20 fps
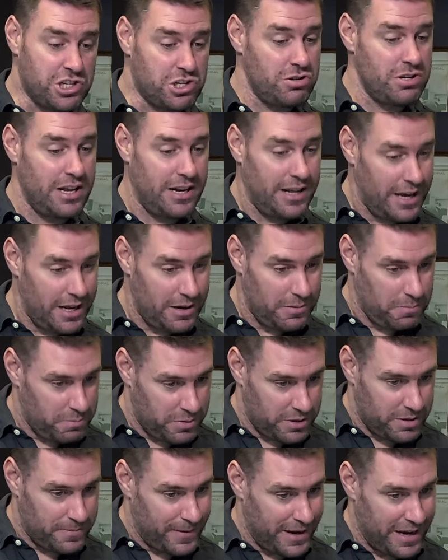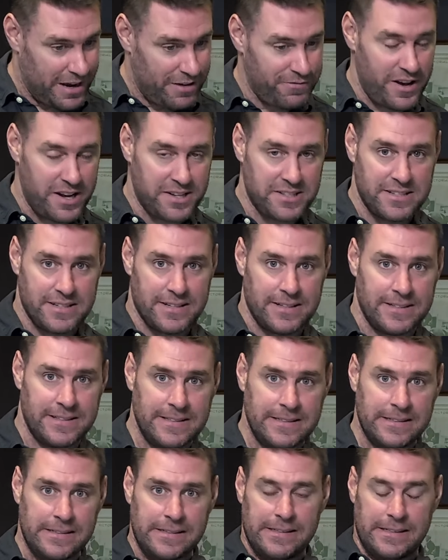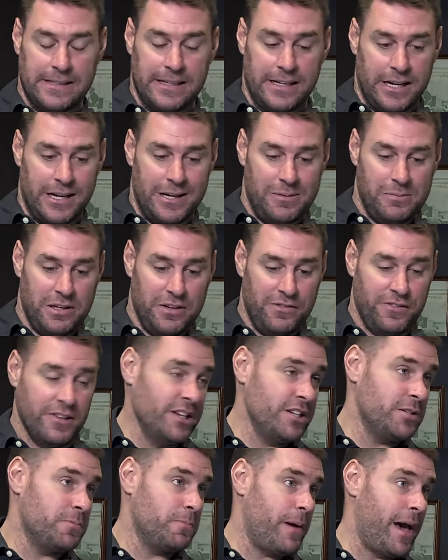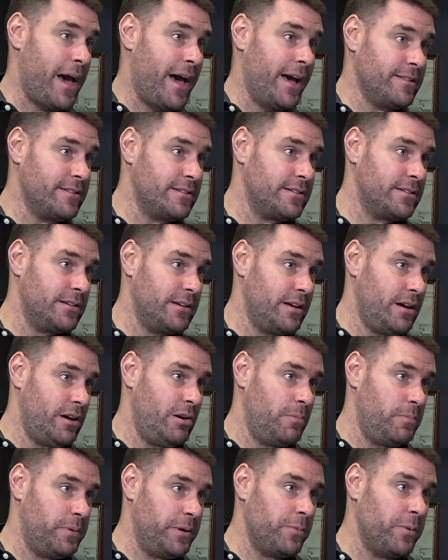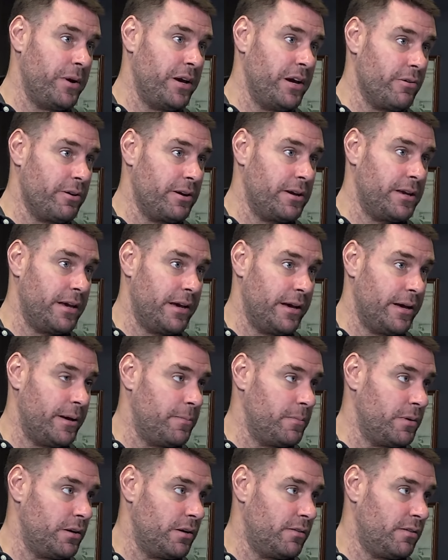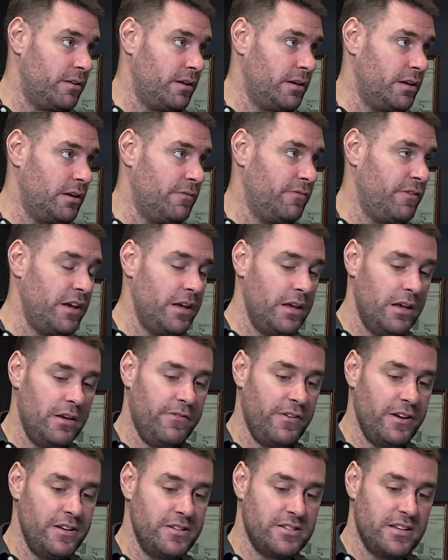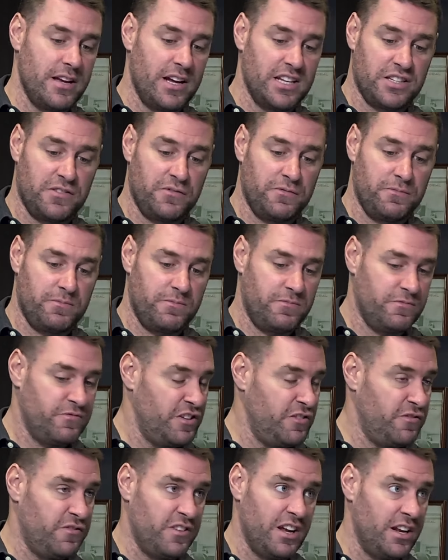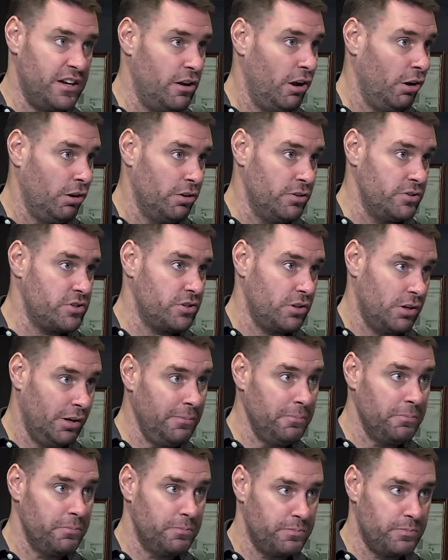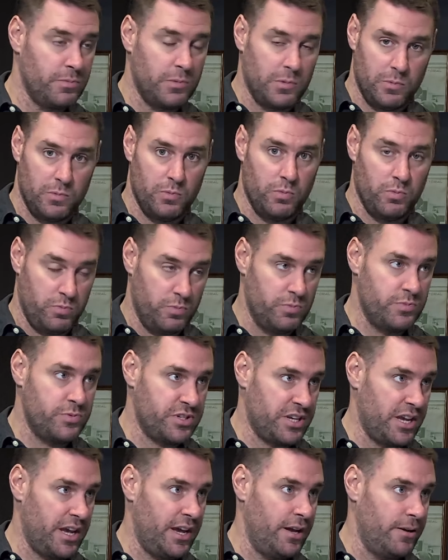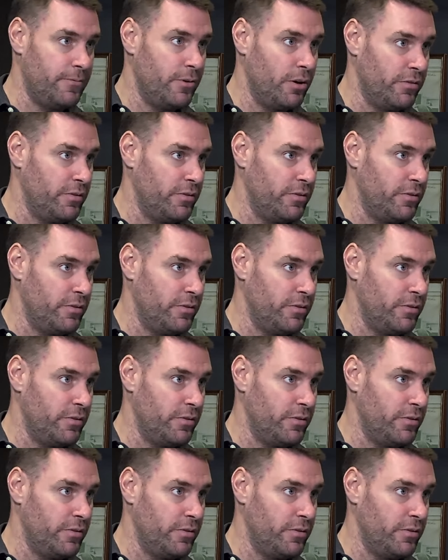get out, but the Ma factor, if he is backed, I'll be wary and think. If he starts $15, I'm scared of him.